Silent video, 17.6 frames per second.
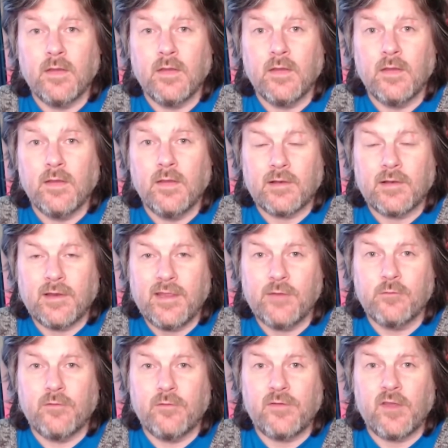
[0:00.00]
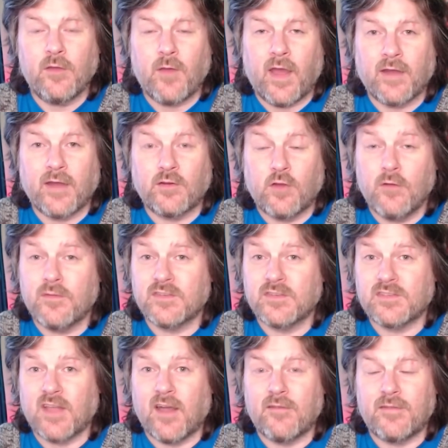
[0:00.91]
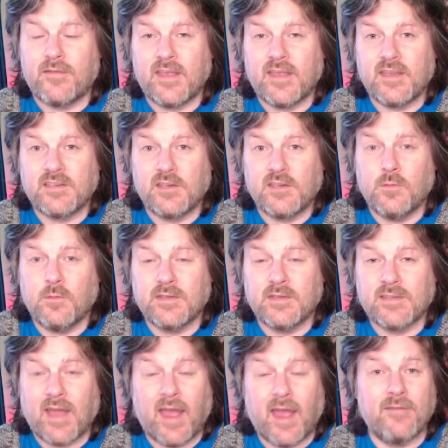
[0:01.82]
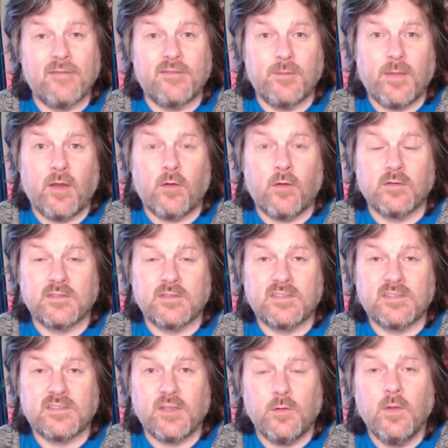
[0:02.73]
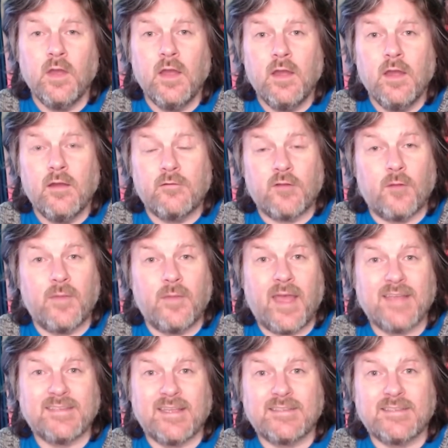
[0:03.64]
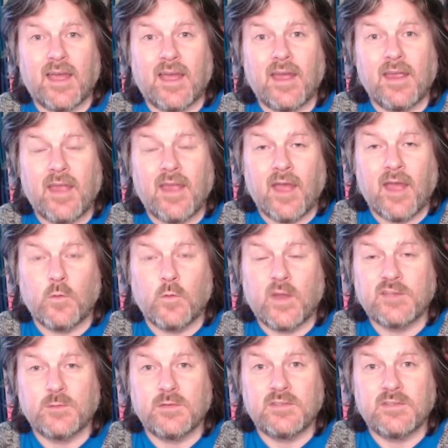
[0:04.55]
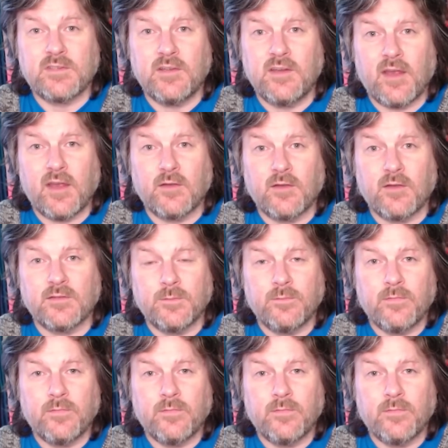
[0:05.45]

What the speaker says: Lead review and cover star for the issue was Eye of the Beholder 2 from SSI and Westwood Studios.